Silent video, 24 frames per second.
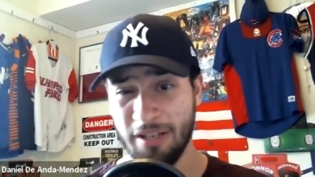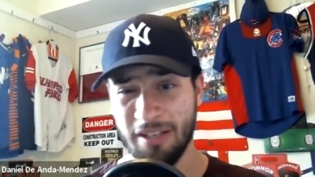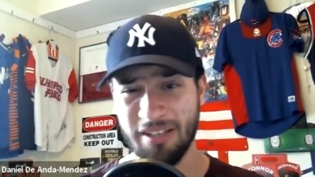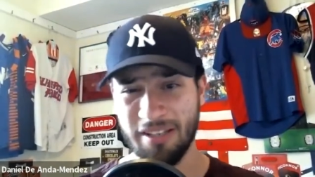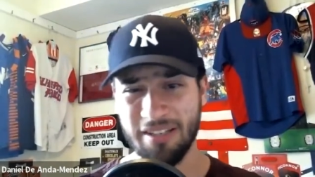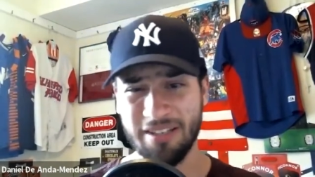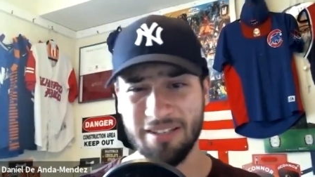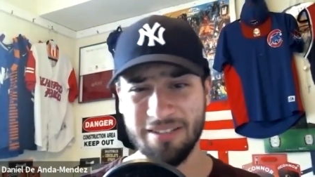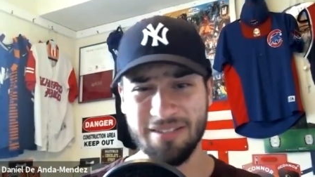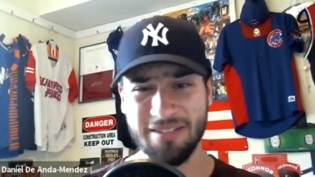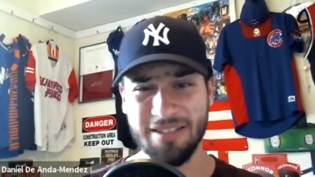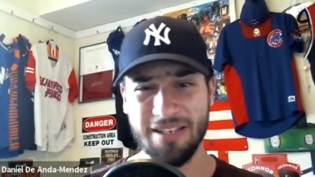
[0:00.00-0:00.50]

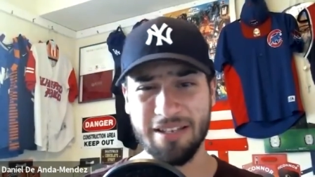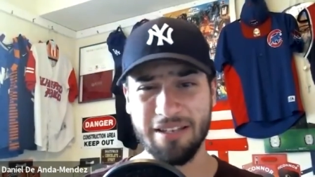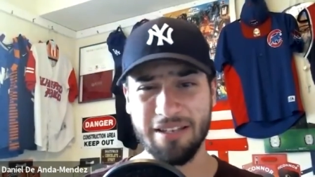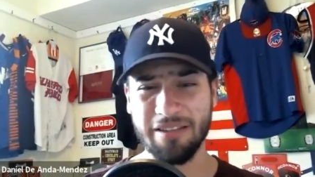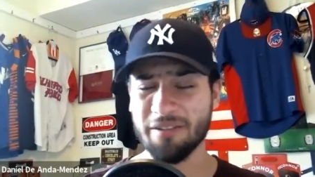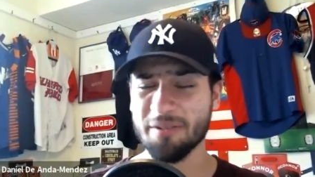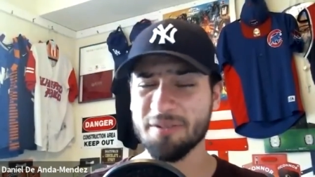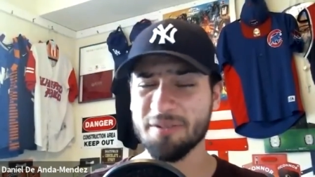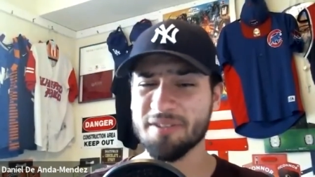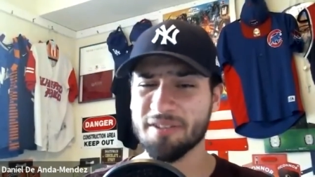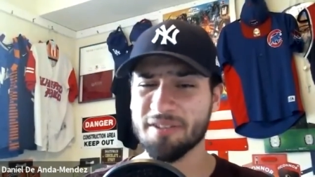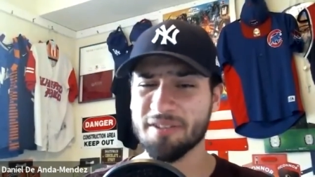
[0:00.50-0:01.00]
is that
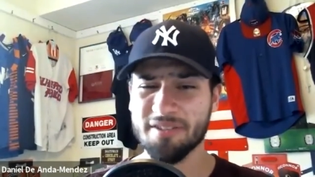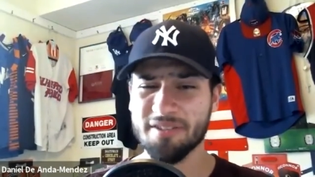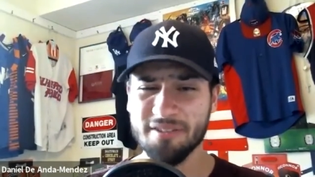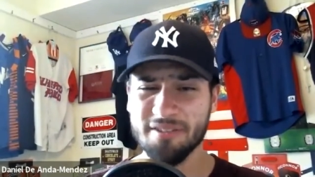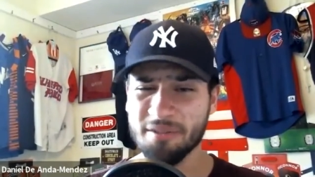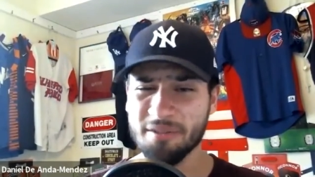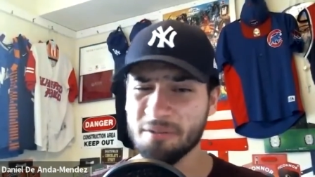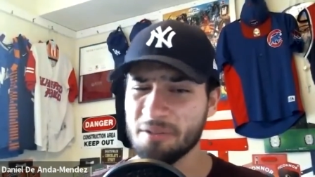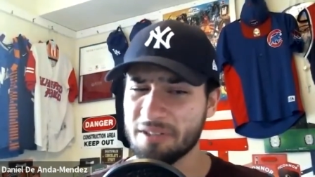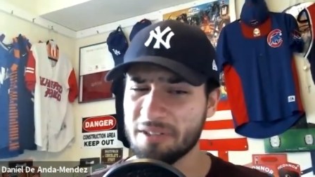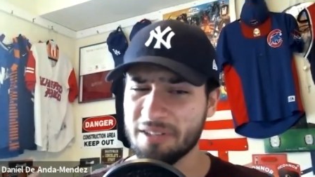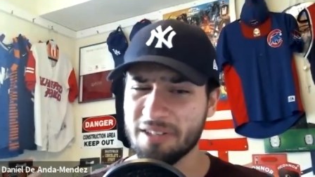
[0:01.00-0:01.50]
there's
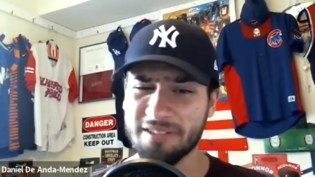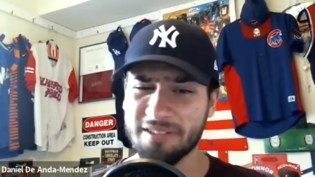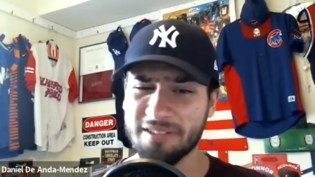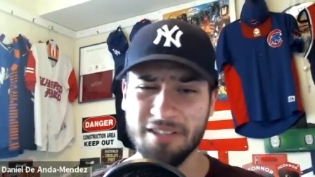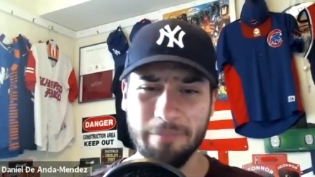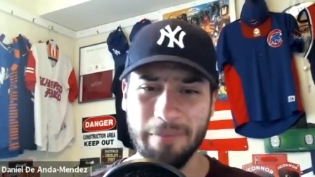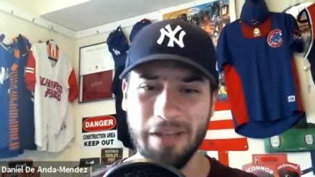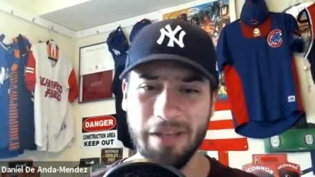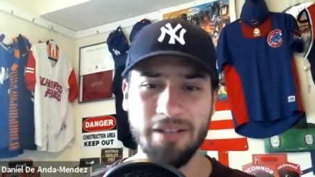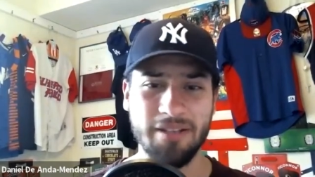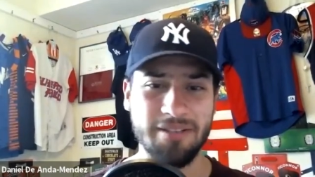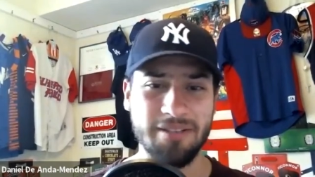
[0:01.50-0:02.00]
still a decent
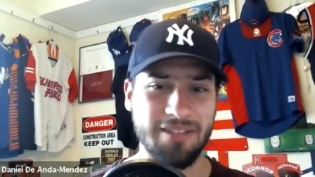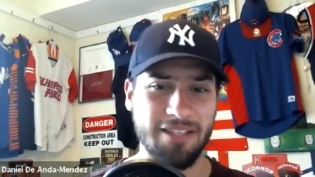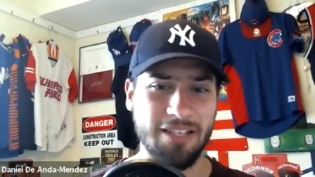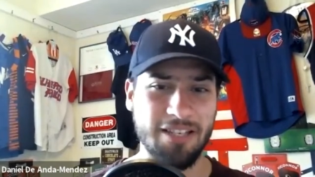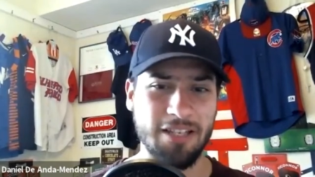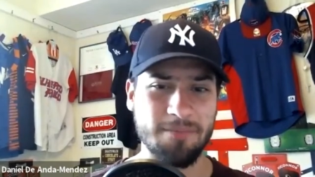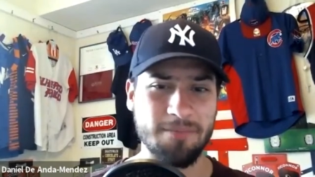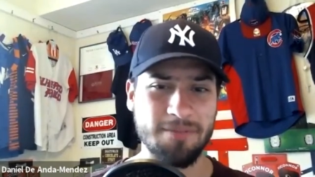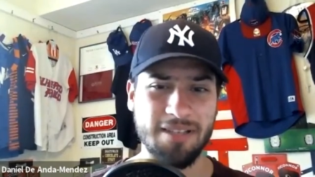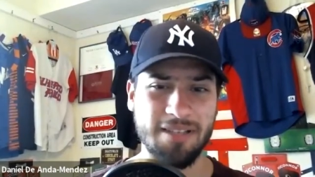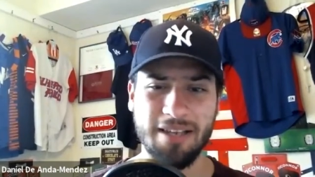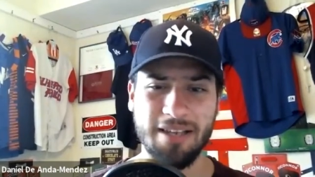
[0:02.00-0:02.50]
amount of
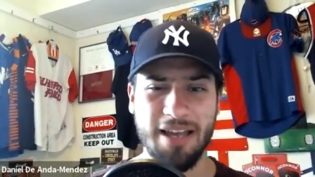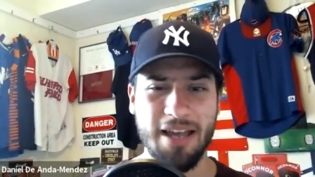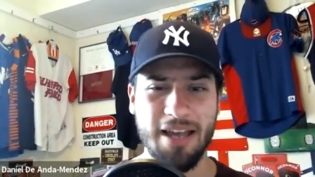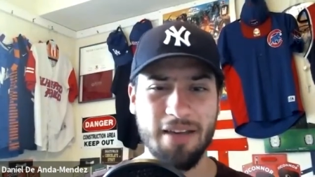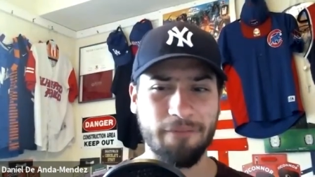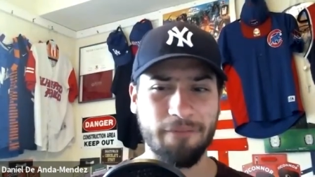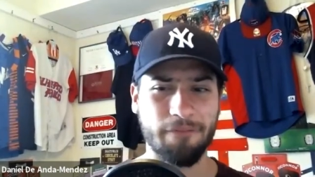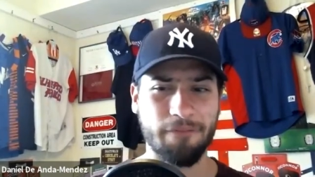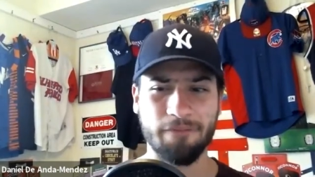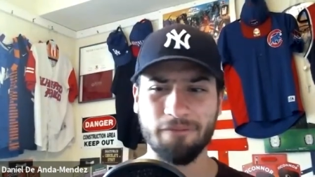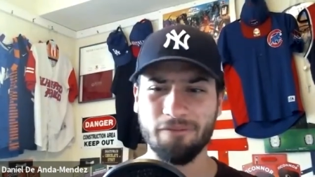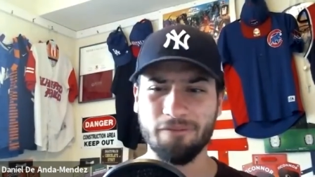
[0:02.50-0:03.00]
teams that
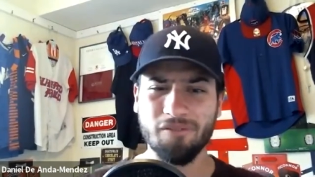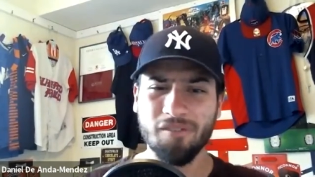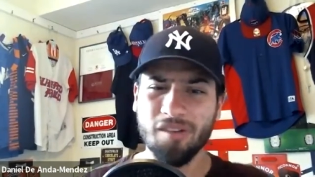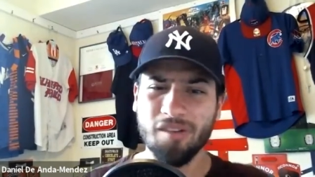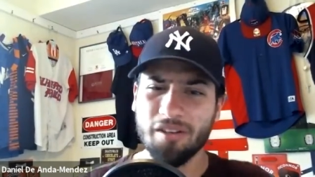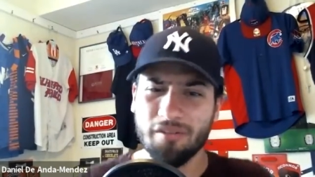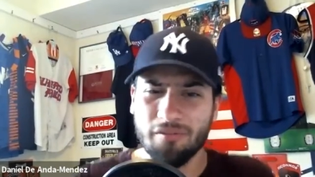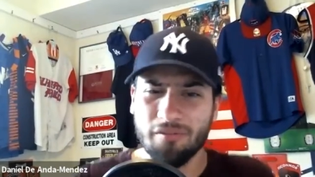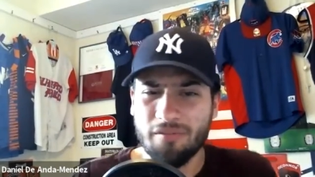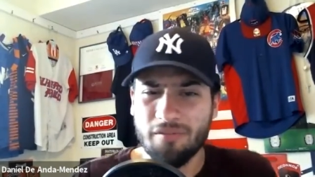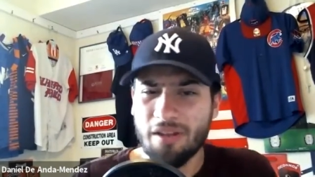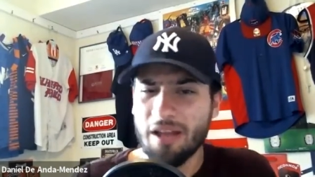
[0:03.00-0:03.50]
have
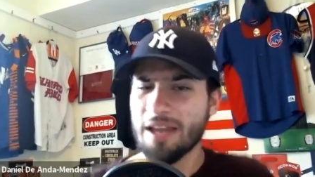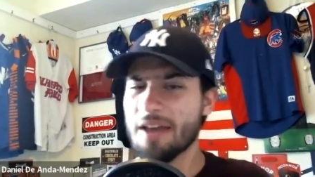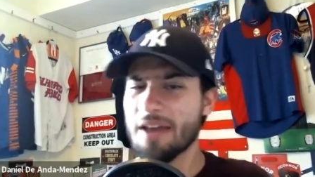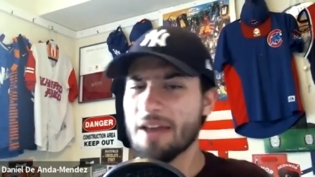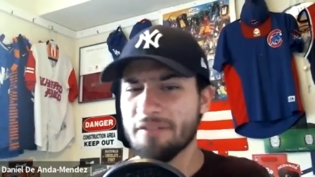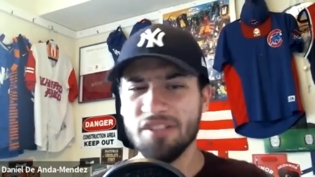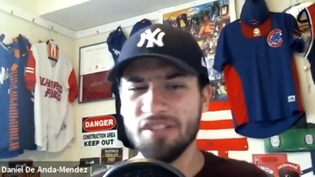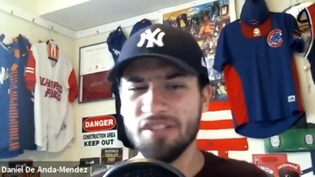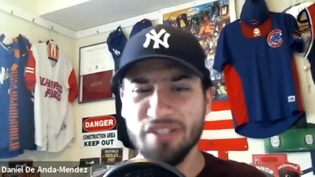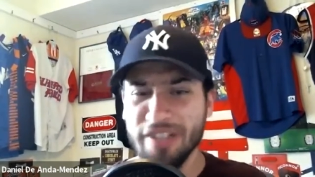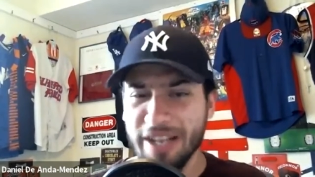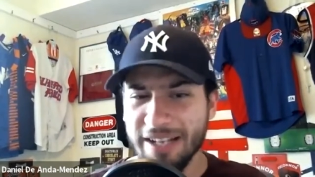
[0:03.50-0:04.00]
a
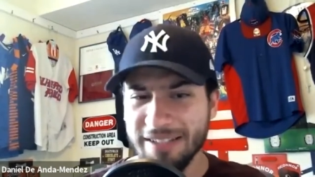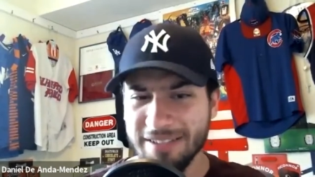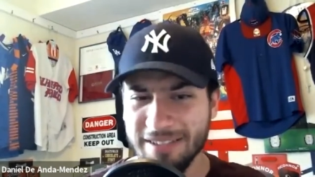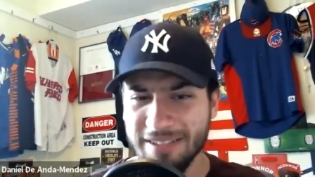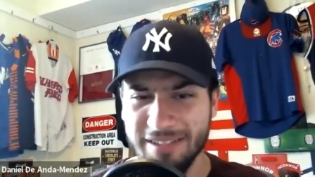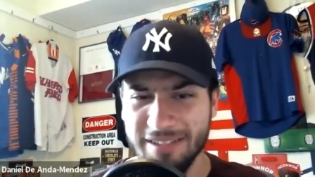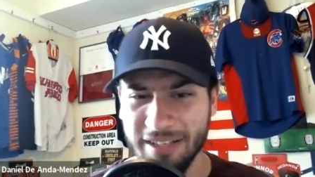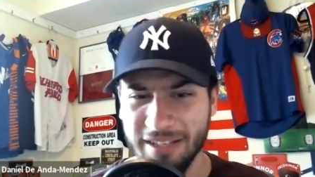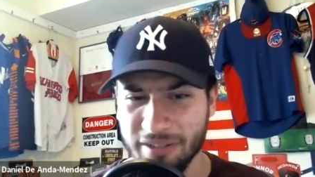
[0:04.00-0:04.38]
shot to